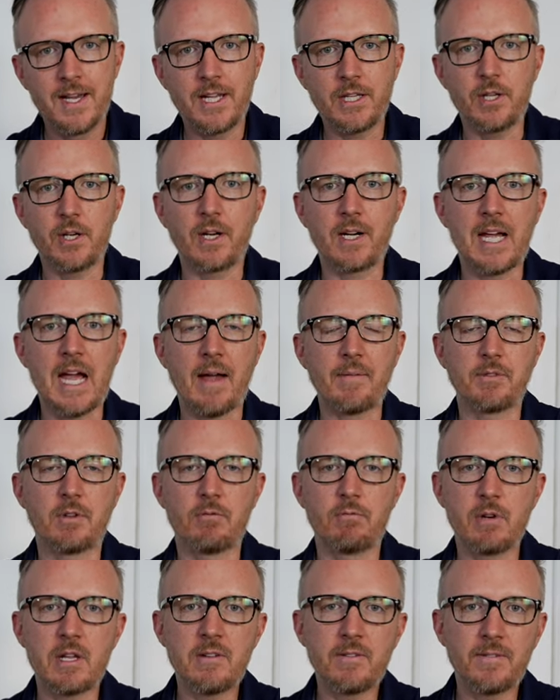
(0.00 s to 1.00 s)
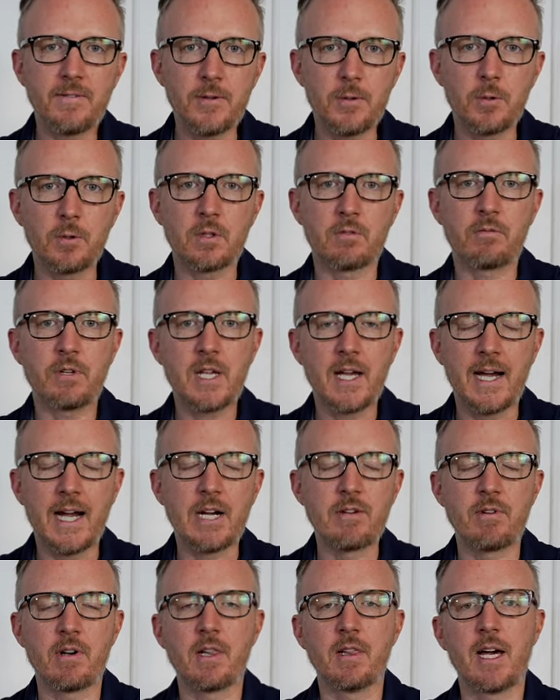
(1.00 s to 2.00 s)
and you're going to have to refuel and
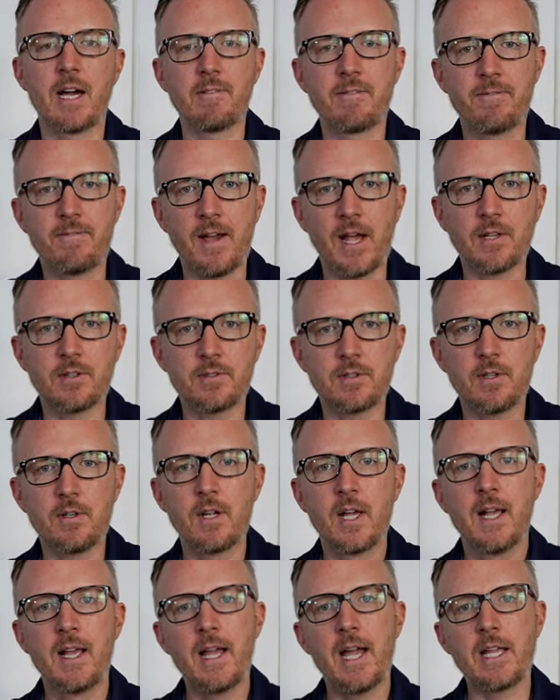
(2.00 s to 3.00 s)
rehydrate a lot faster,